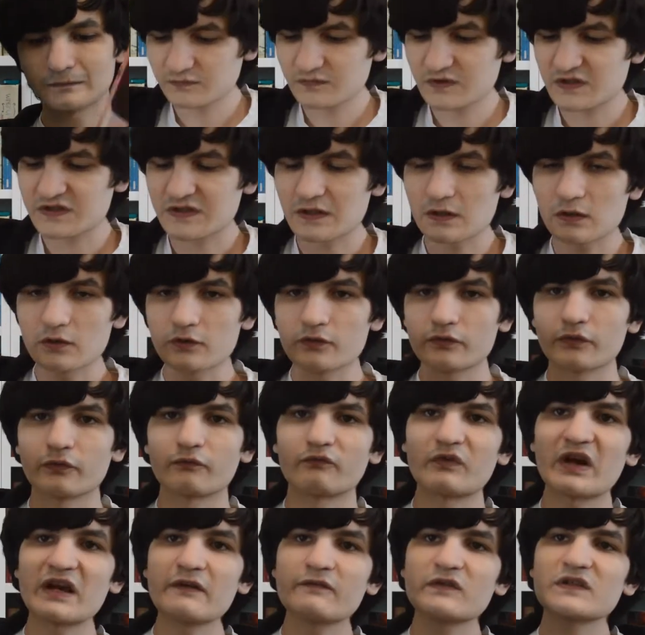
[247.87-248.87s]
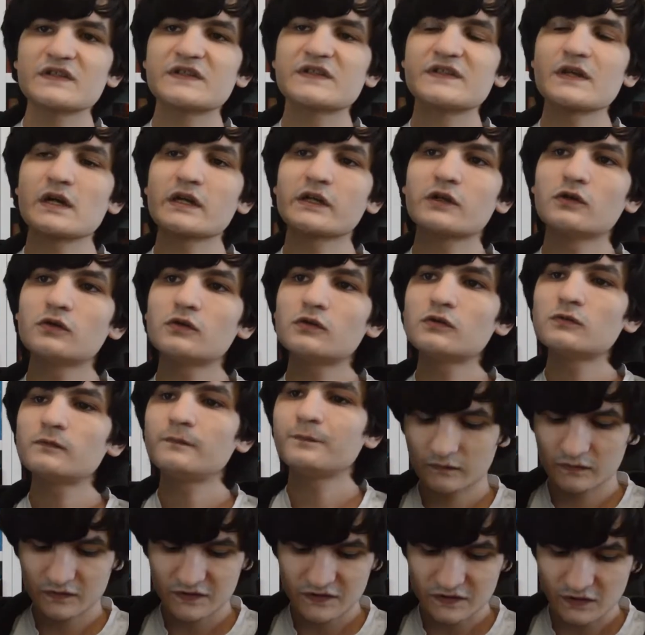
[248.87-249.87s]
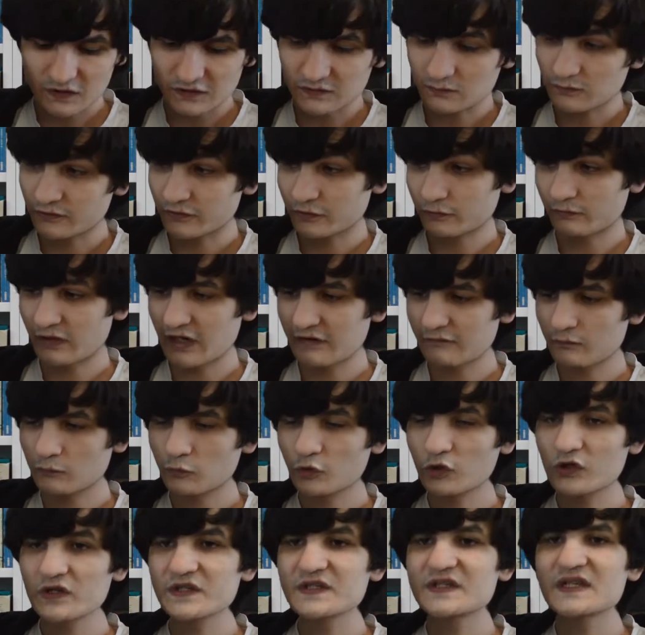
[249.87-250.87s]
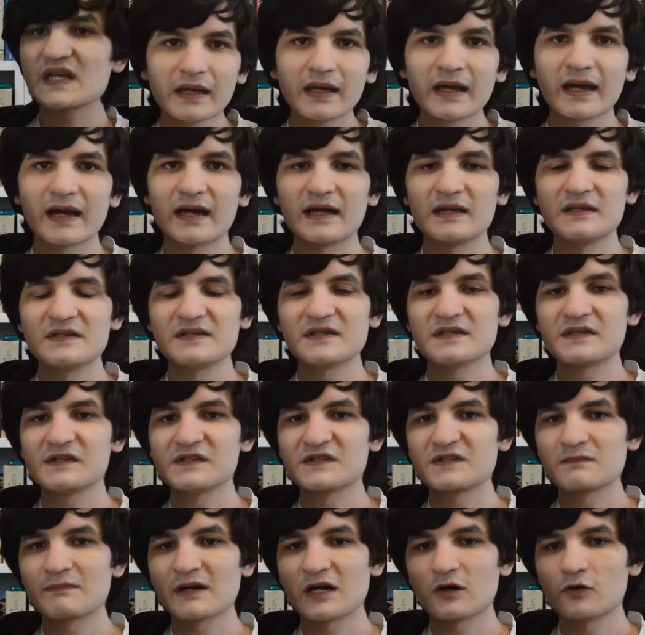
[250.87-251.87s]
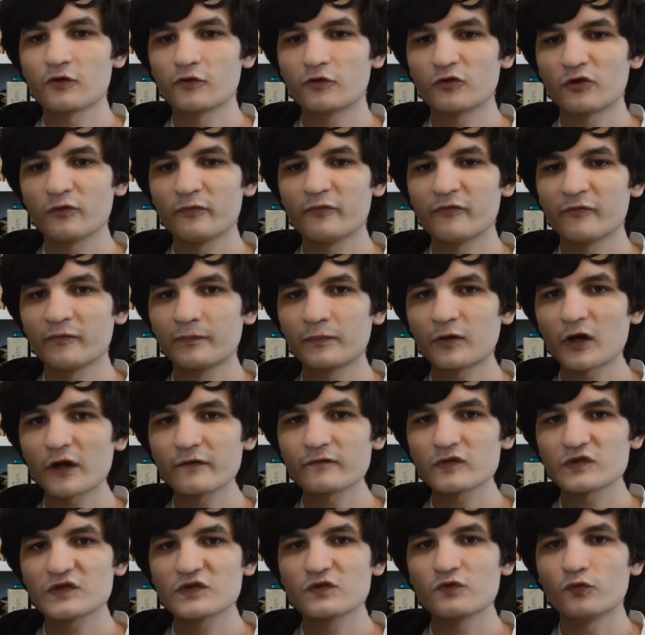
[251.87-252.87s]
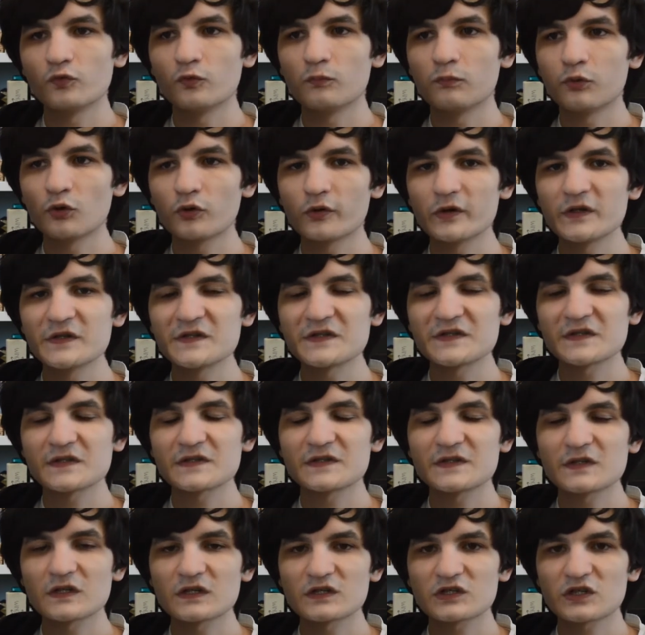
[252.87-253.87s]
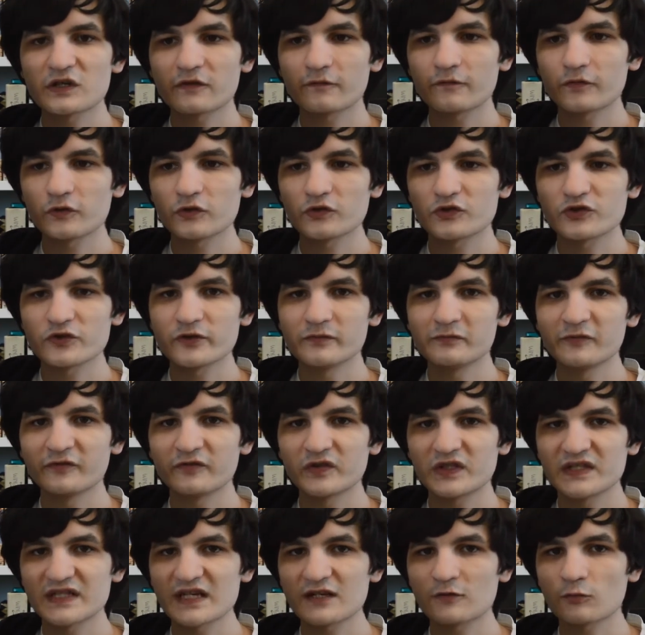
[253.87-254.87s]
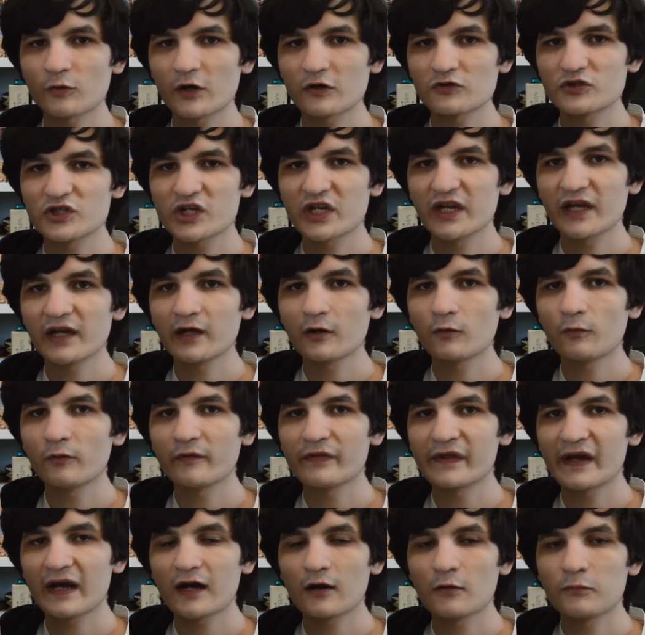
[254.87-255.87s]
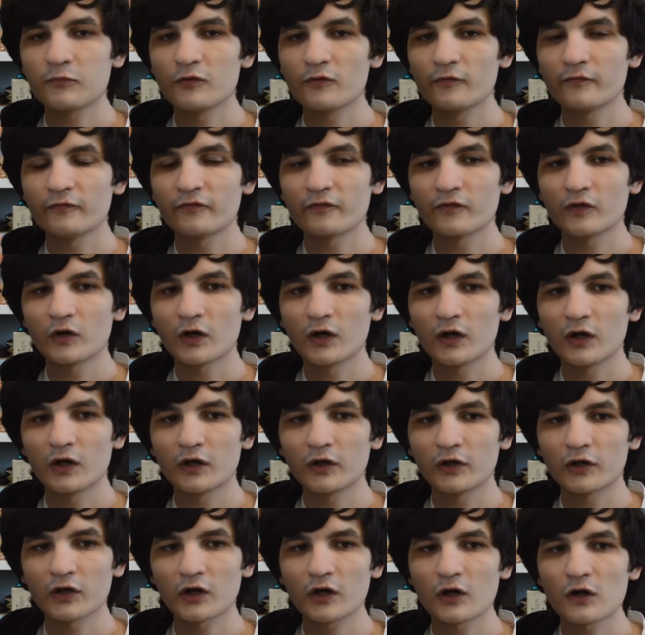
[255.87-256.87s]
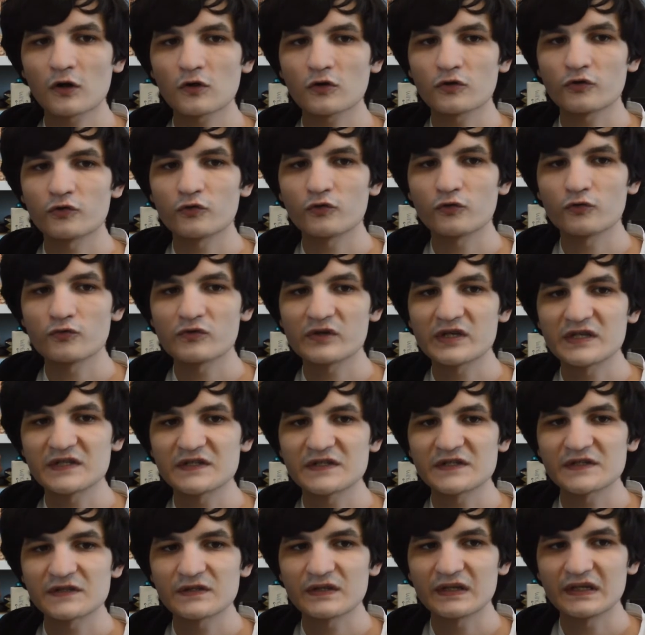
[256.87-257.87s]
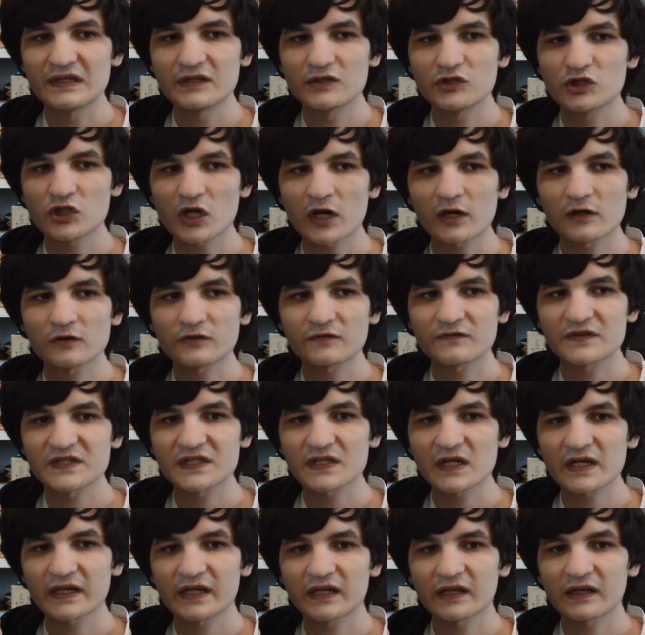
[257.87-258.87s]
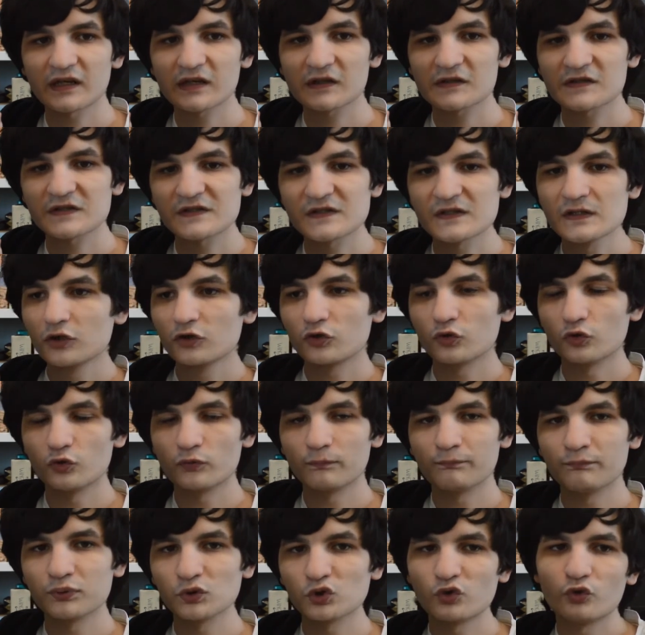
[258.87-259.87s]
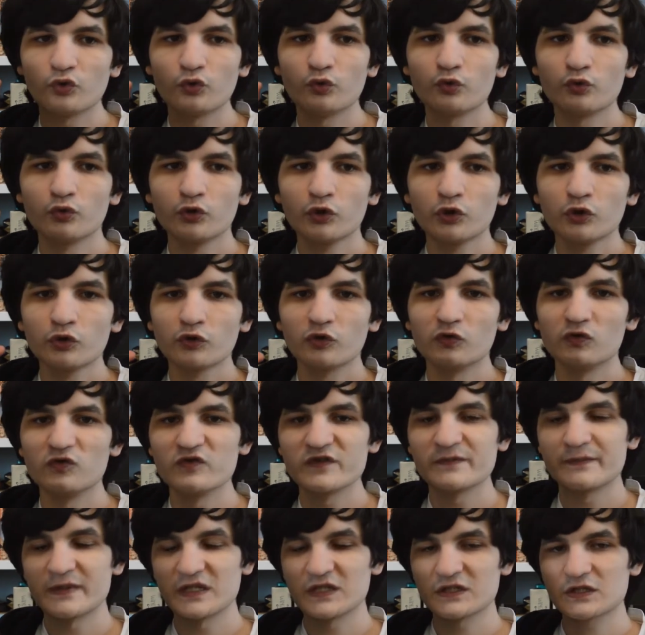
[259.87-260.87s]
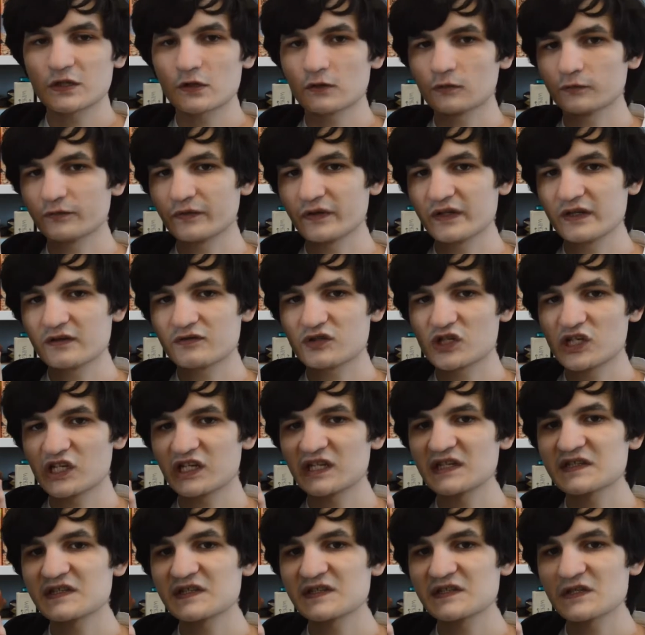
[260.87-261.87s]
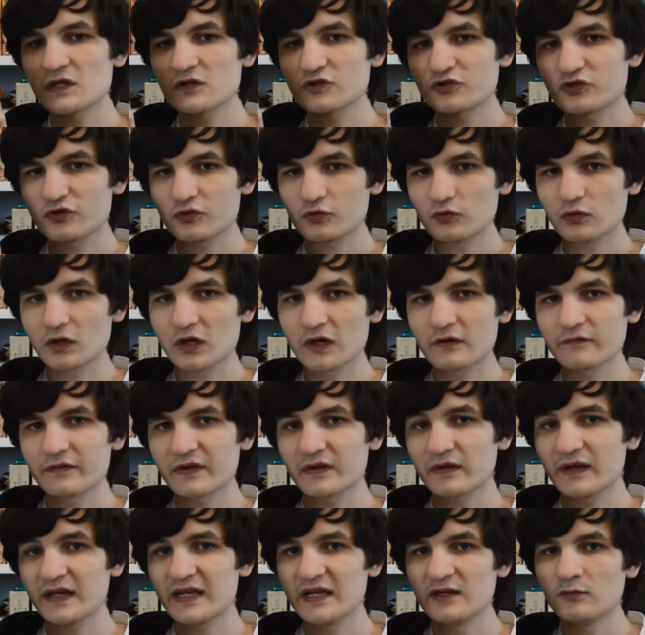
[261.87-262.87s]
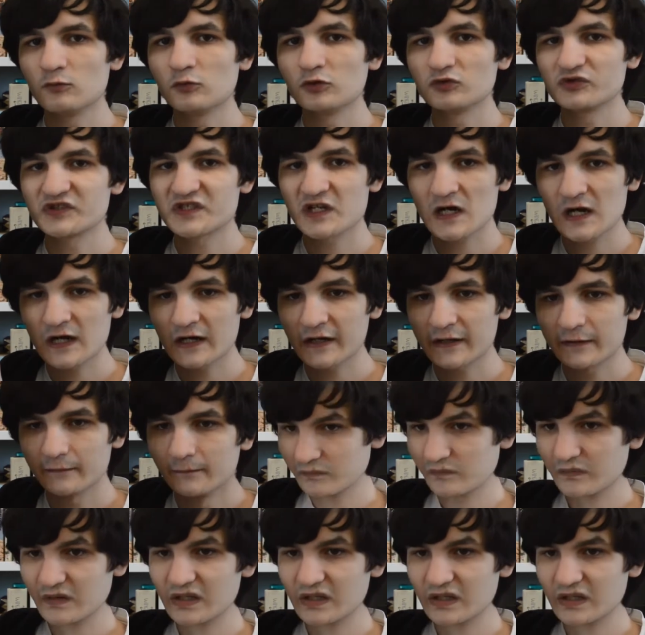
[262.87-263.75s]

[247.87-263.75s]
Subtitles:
So, The Raven Cycle starts with the Raven Boys, and it is about a group of private school boys searching for the tomb of a dead Welsh king with the help of a girl who is the child of psychics called Blue, who has been told that if she kisses her true love, he will die.